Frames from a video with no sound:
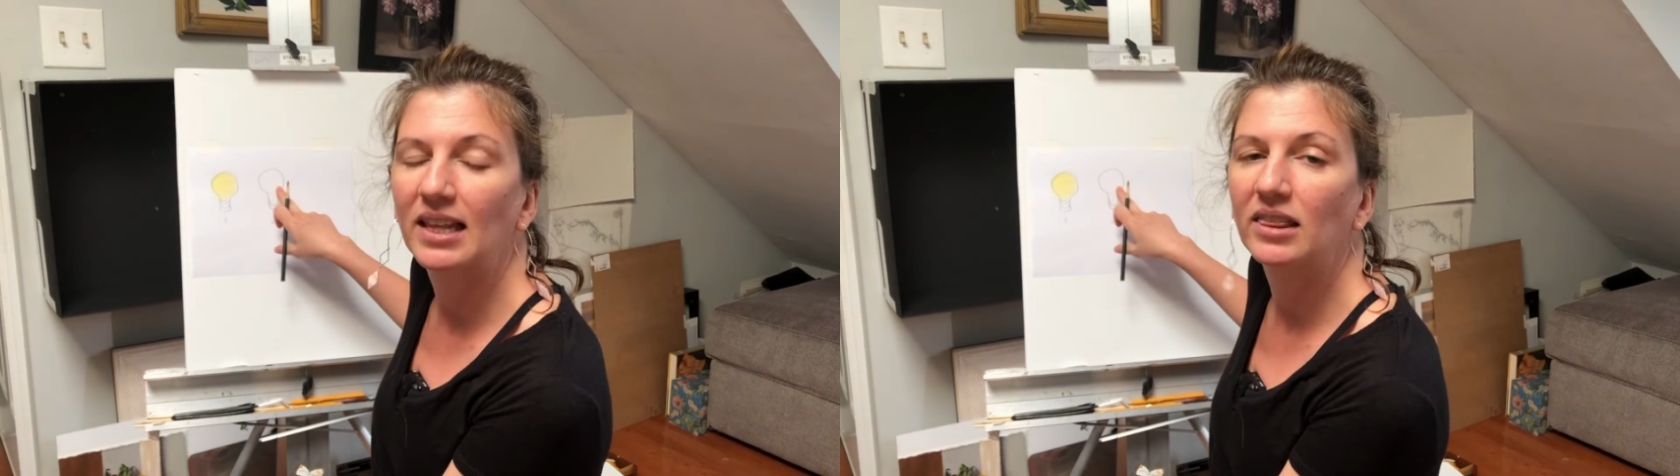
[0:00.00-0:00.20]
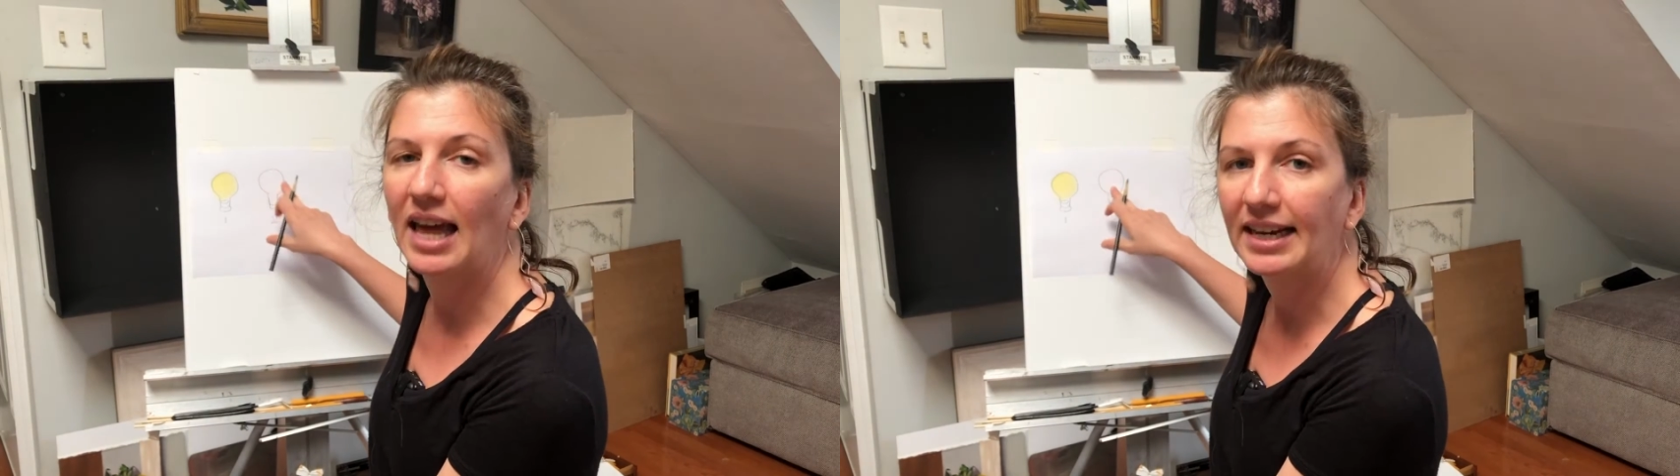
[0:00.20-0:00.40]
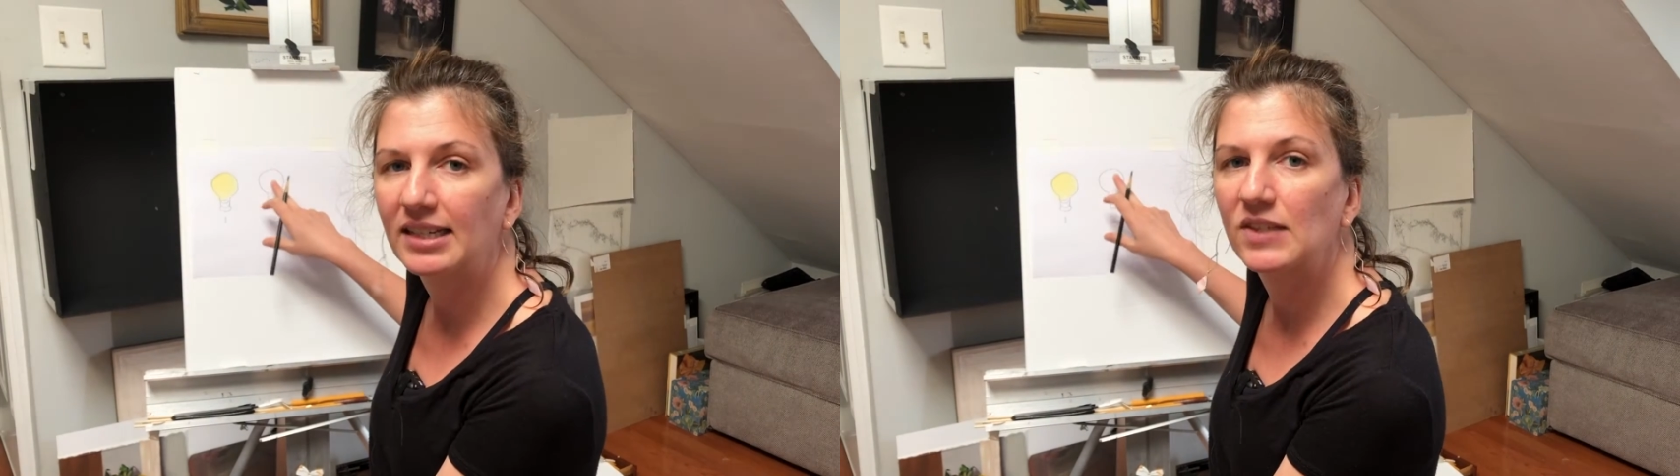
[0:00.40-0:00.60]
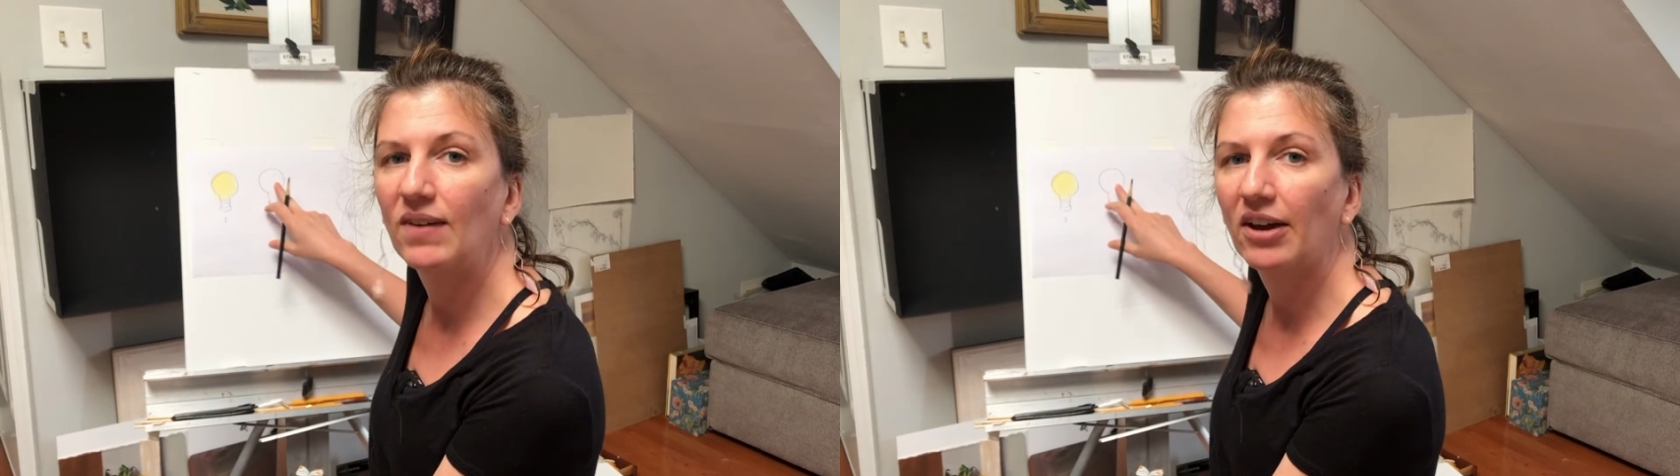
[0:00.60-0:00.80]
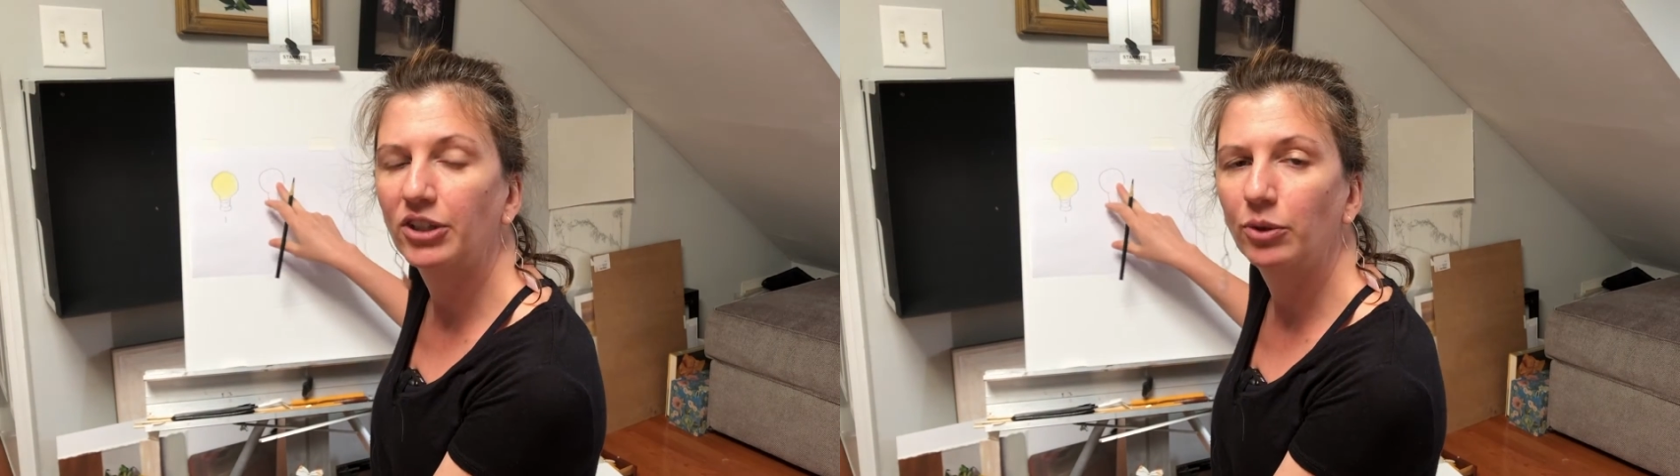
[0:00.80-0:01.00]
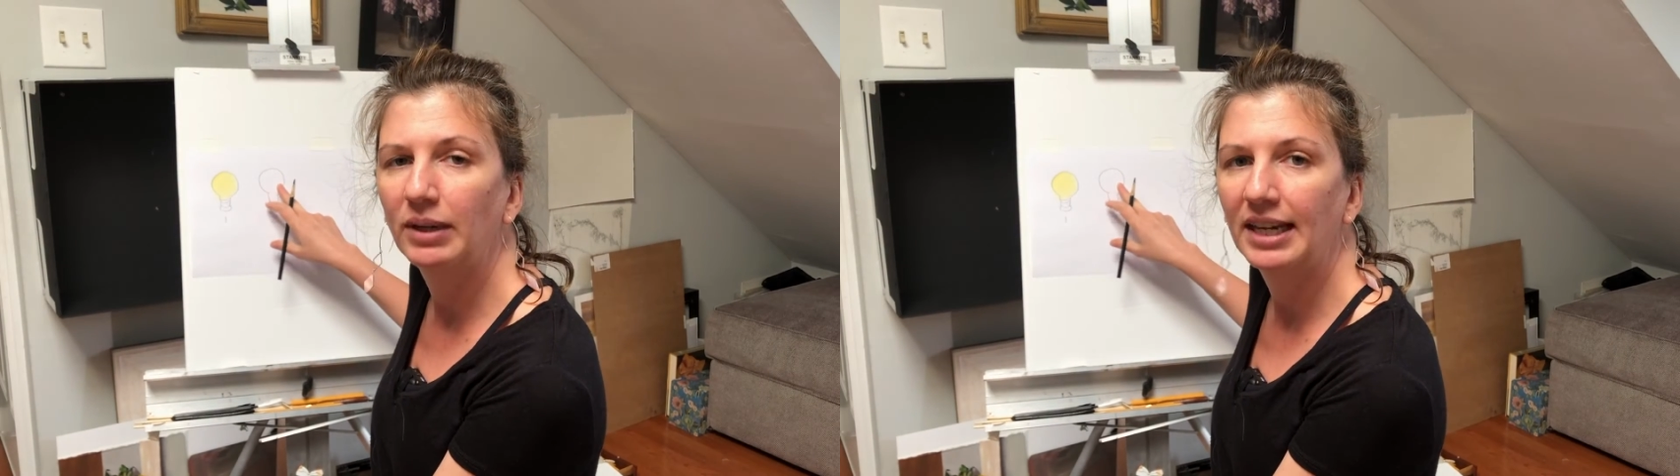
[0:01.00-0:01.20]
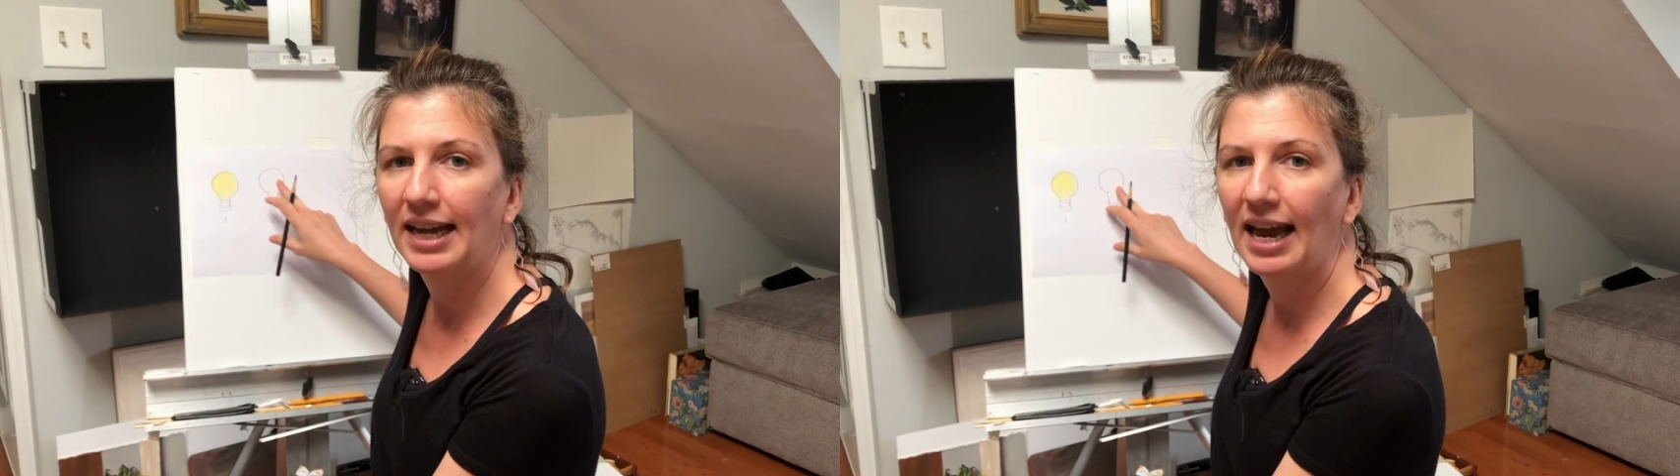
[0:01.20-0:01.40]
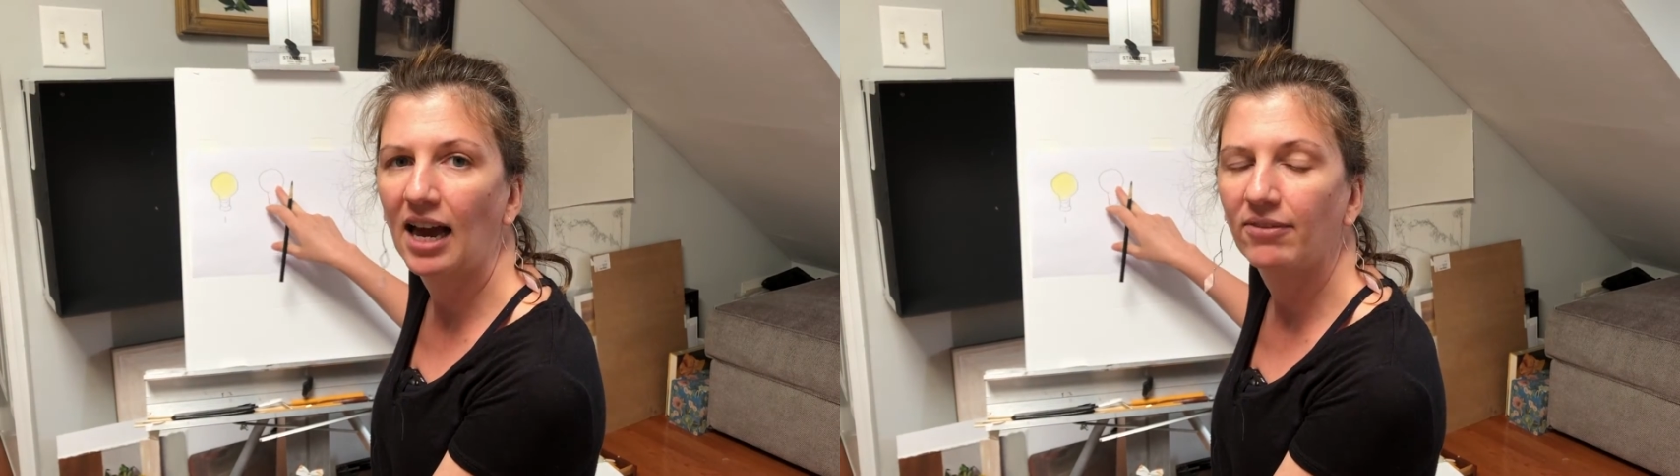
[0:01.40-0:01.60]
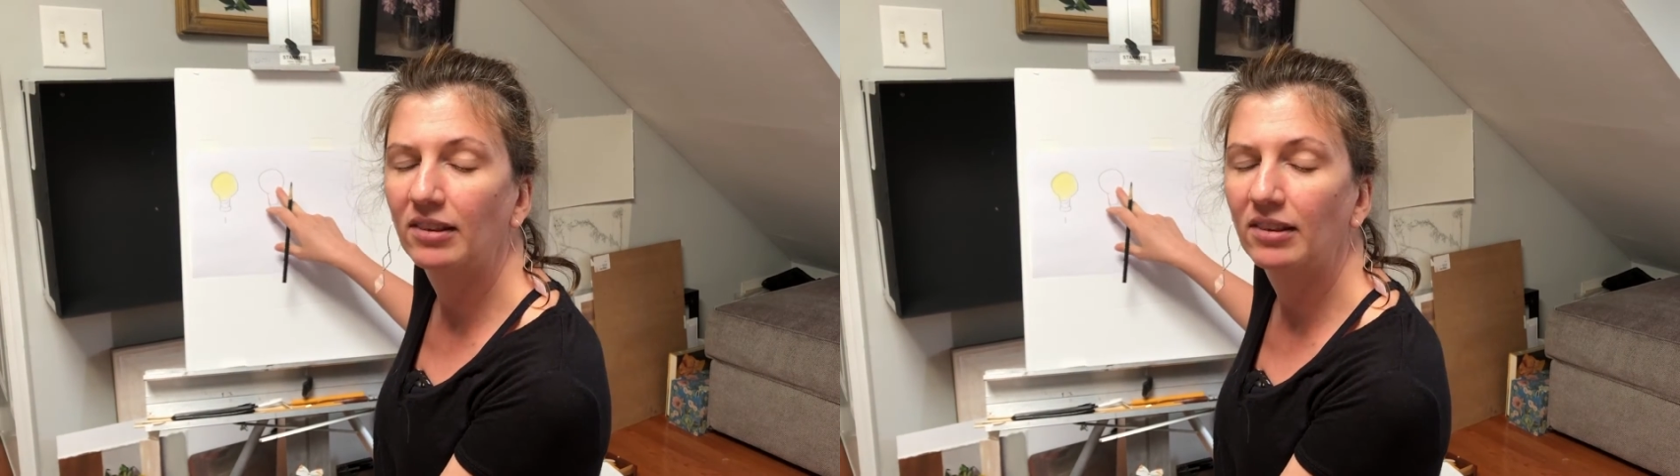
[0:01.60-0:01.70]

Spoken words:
lightest value we can have.